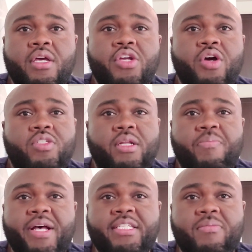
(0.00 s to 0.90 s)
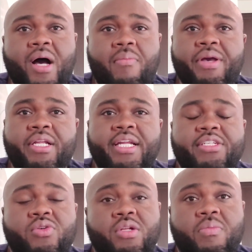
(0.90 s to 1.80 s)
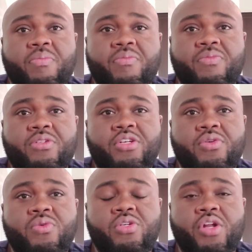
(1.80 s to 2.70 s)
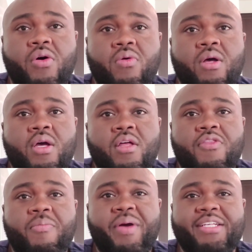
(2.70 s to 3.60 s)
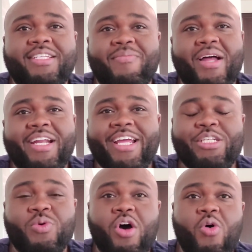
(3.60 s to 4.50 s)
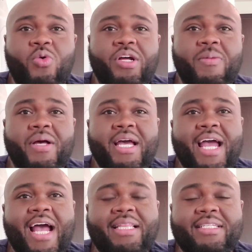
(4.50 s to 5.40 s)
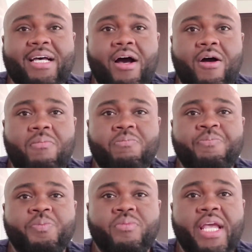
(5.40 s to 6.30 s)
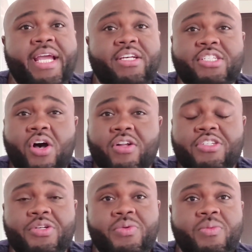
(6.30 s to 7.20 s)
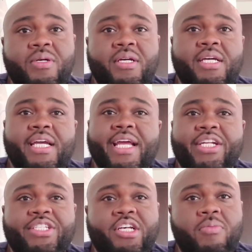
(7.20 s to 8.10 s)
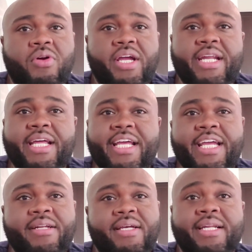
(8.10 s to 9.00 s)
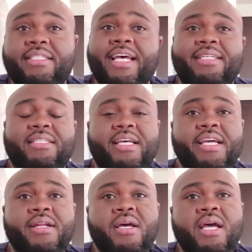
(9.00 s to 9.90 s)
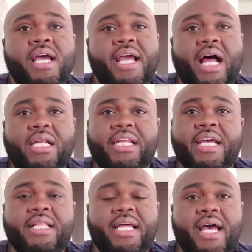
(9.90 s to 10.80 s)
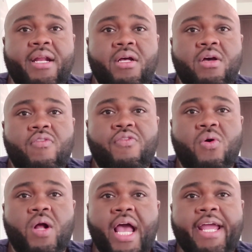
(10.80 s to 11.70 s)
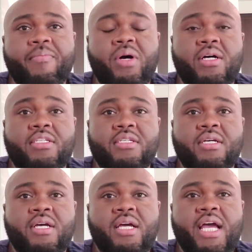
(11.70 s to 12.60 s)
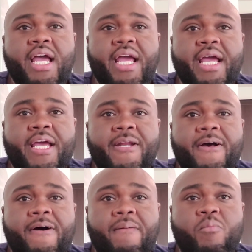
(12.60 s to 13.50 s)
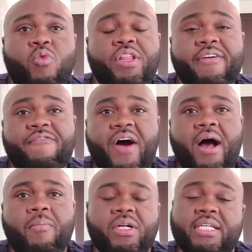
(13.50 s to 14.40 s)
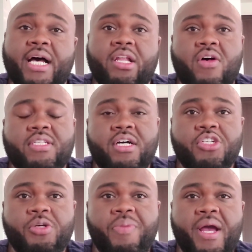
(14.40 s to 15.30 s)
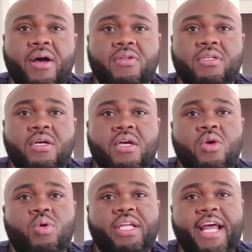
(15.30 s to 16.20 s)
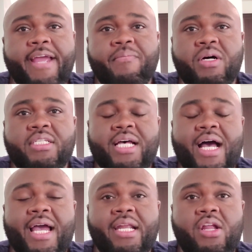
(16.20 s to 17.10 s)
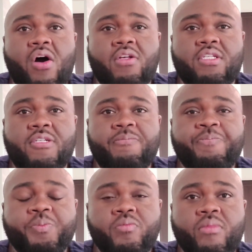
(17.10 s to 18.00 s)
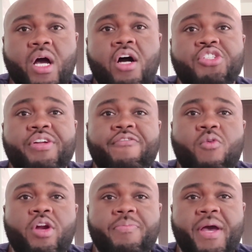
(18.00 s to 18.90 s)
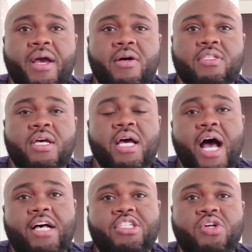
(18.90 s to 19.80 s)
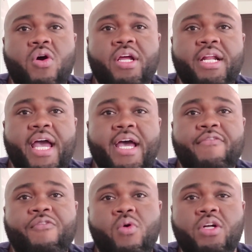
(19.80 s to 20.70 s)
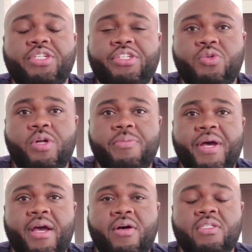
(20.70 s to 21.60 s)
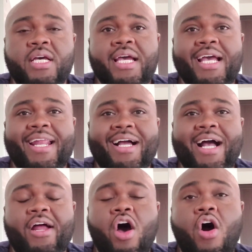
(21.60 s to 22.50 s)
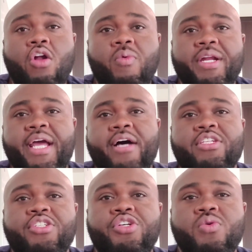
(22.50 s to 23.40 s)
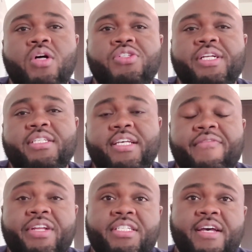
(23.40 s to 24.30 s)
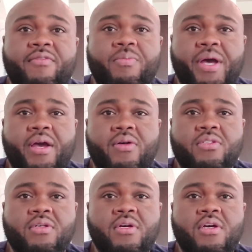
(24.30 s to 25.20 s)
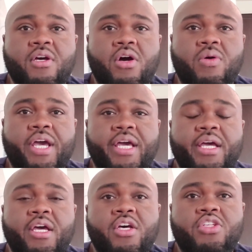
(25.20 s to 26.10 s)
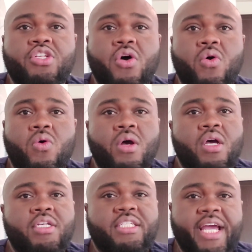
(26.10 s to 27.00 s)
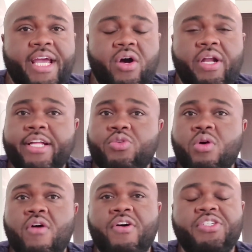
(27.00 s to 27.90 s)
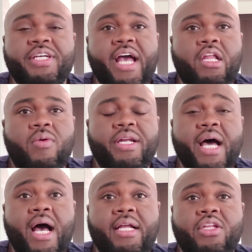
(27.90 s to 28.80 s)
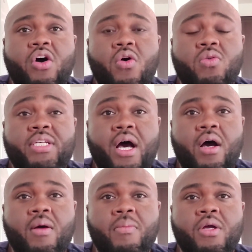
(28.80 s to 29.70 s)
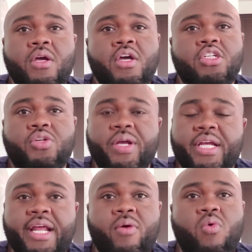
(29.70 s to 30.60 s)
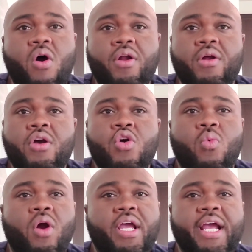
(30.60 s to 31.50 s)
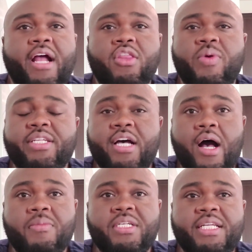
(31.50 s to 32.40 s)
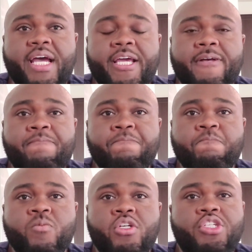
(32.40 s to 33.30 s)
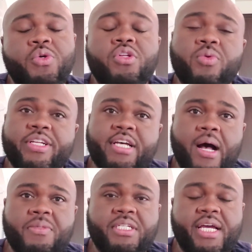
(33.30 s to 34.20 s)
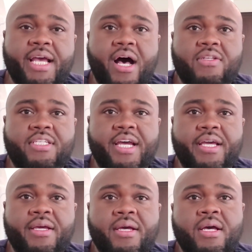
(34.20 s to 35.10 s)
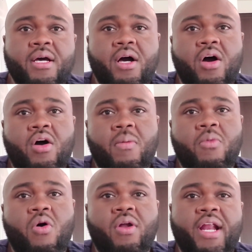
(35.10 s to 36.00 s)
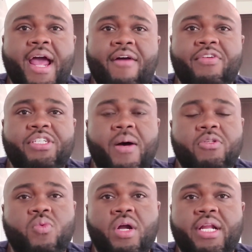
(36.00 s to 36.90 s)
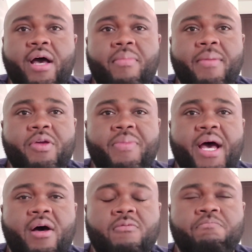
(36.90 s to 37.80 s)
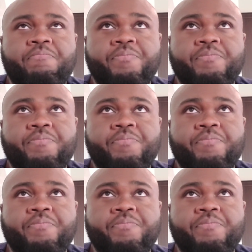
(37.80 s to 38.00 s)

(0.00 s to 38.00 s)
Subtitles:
to the best of my abilities, or the best that my knees would hold up at the time, in a sauna suit, in the summer, in the heat, in the Texas heat. And I did that for 8 months. And within 5 months, I lost 100 pounds. Within 8 months, I had lost 140 pounds. I started at 420 pounds and I got all the way down to 277 pounds. Okay, so staying on that 1,200 calorie diet the whole time, drinking that water, working out 3 times a day, 2 to 3 times a day, I'll say. On an average, I was working out maybe about